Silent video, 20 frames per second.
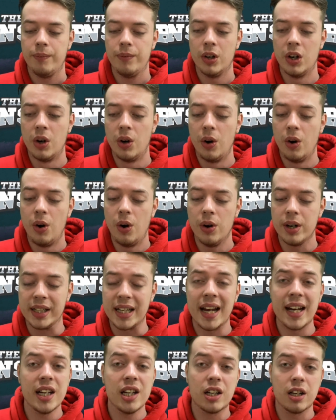Or
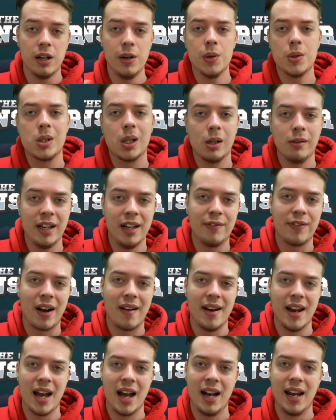getting glued to a read
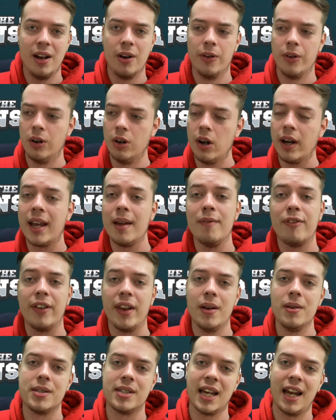very early on or looking for
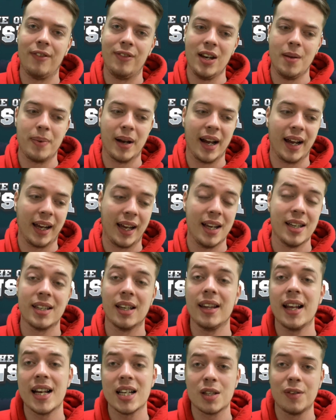those safety blankets, and
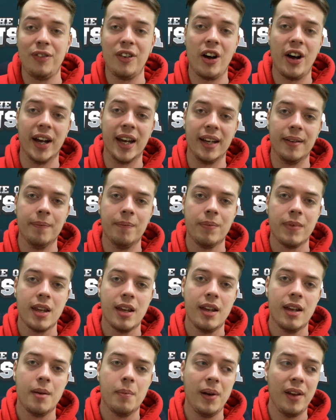that's fine.
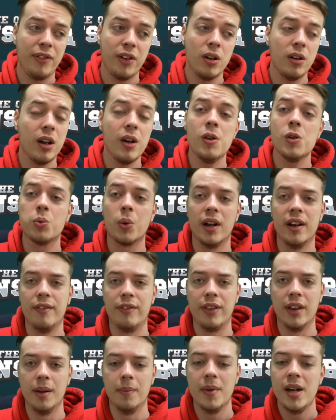But if you lose one of
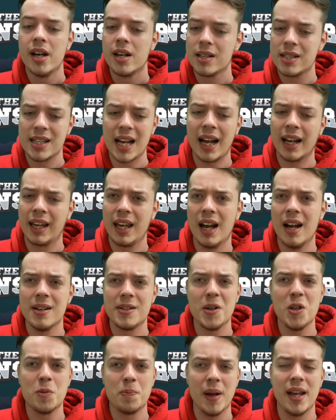them, Zach Ertz,
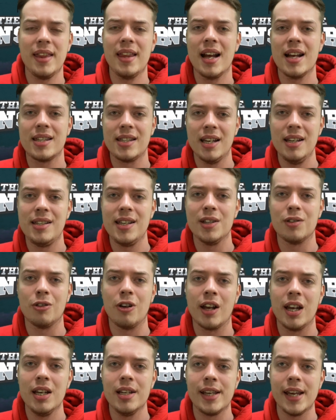who's been there since his
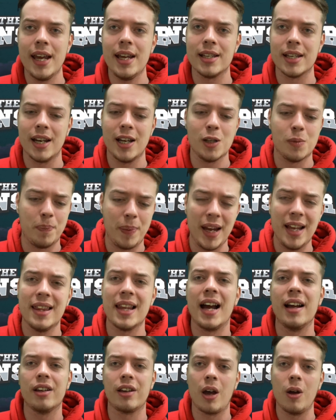rookie season, has been
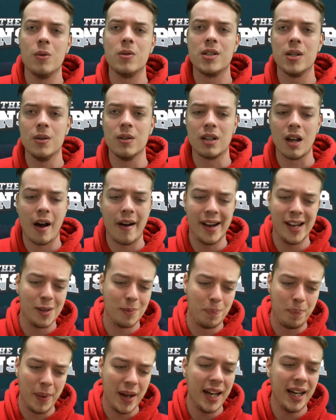that go-to guy, has
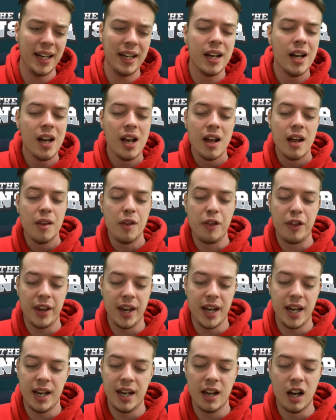been
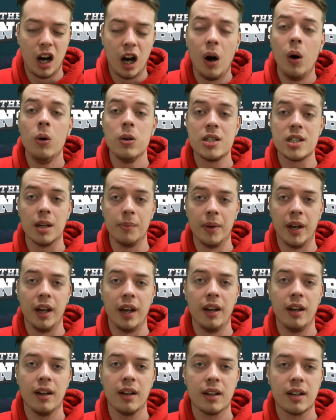the ultimate
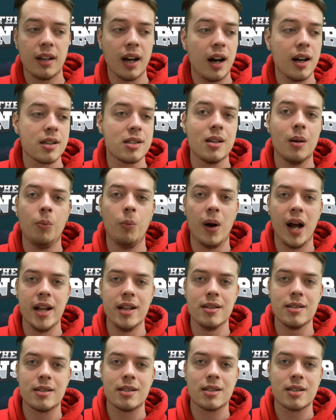Carson
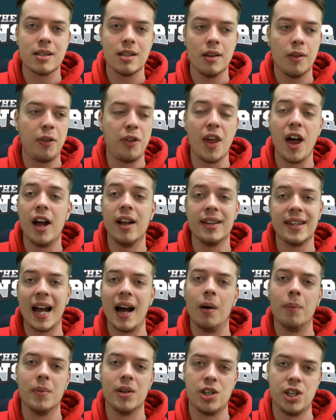Wentz third
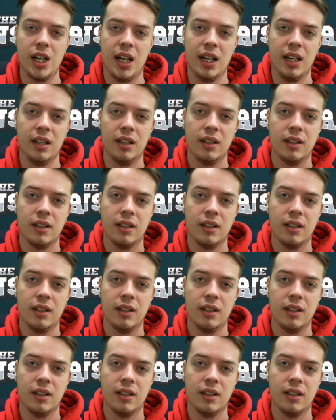down machine.